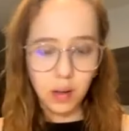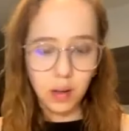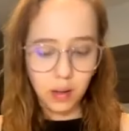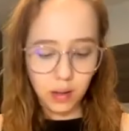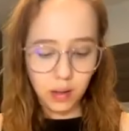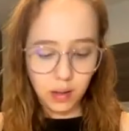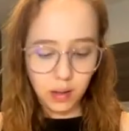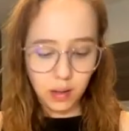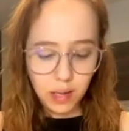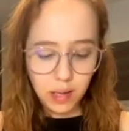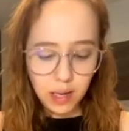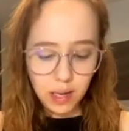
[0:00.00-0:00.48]

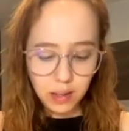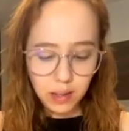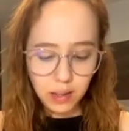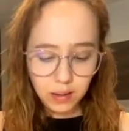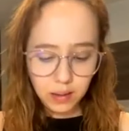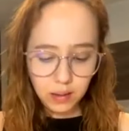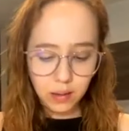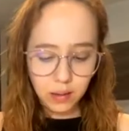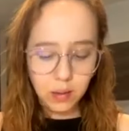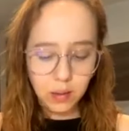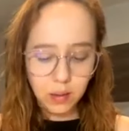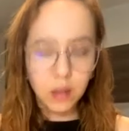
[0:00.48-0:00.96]
the date,
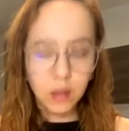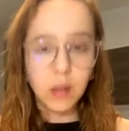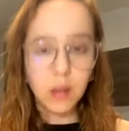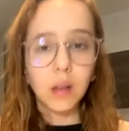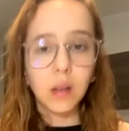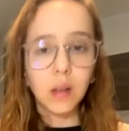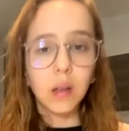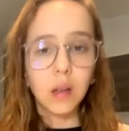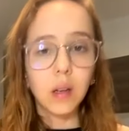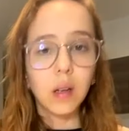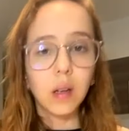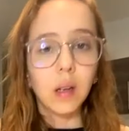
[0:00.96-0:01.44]

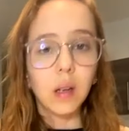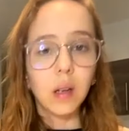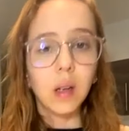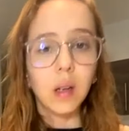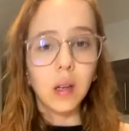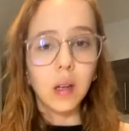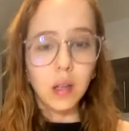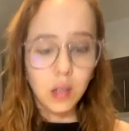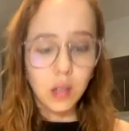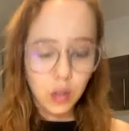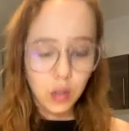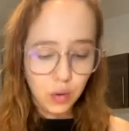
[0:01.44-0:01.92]

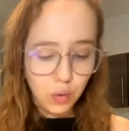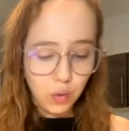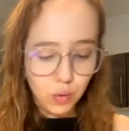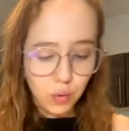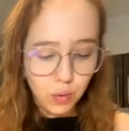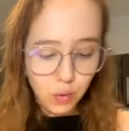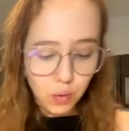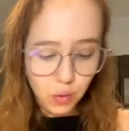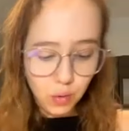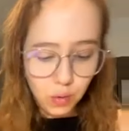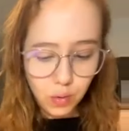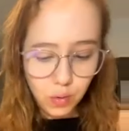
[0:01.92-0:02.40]

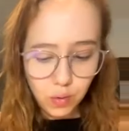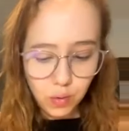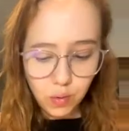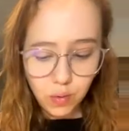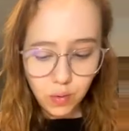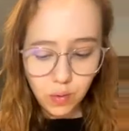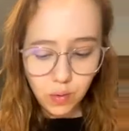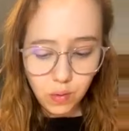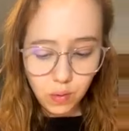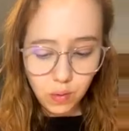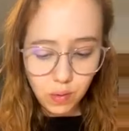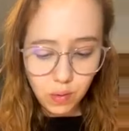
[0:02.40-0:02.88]
you
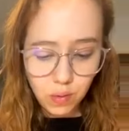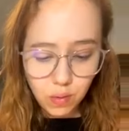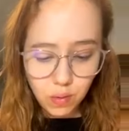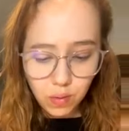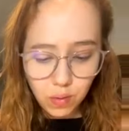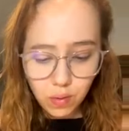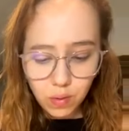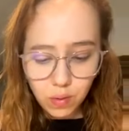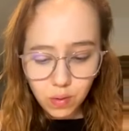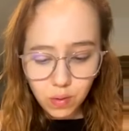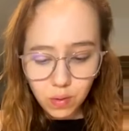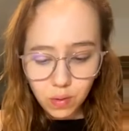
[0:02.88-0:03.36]

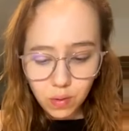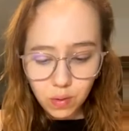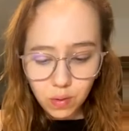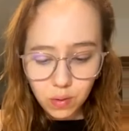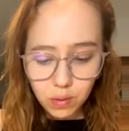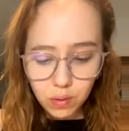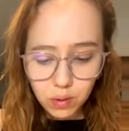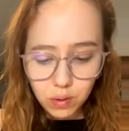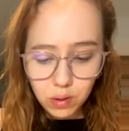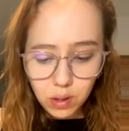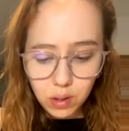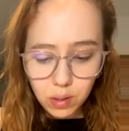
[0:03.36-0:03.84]

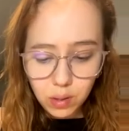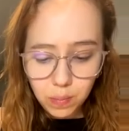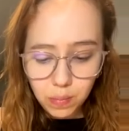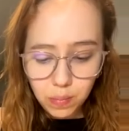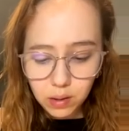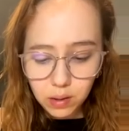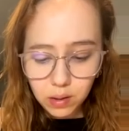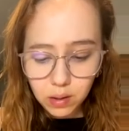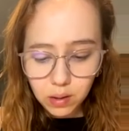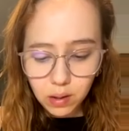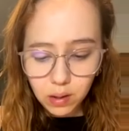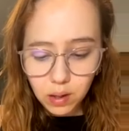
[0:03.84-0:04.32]
dip it
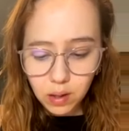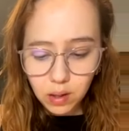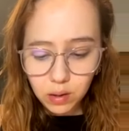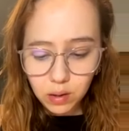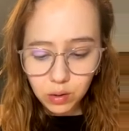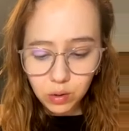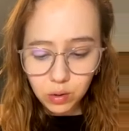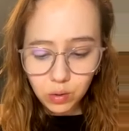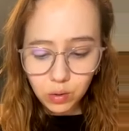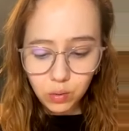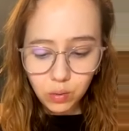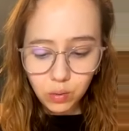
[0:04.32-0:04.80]

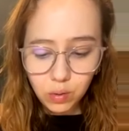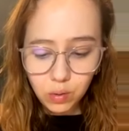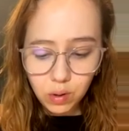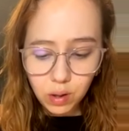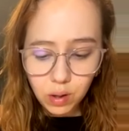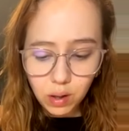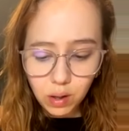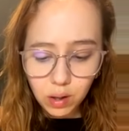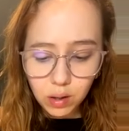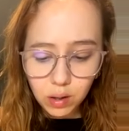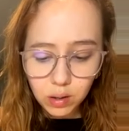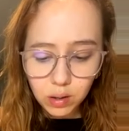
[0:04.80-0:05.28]
into
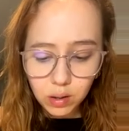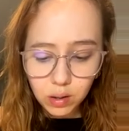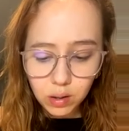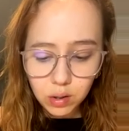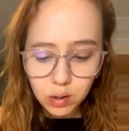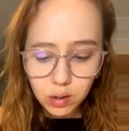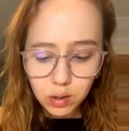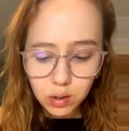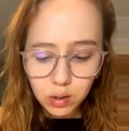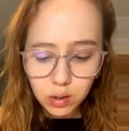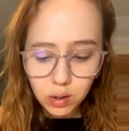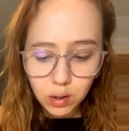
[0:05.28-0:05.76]
the
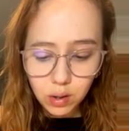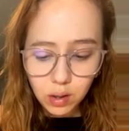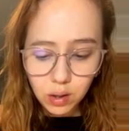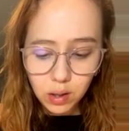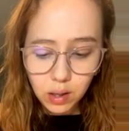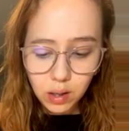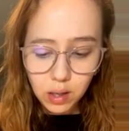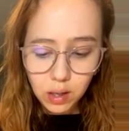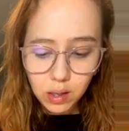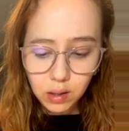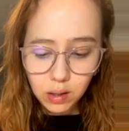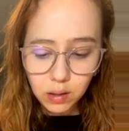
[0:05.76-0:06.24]

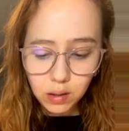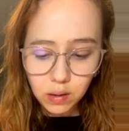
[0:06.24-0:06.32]
chocolate,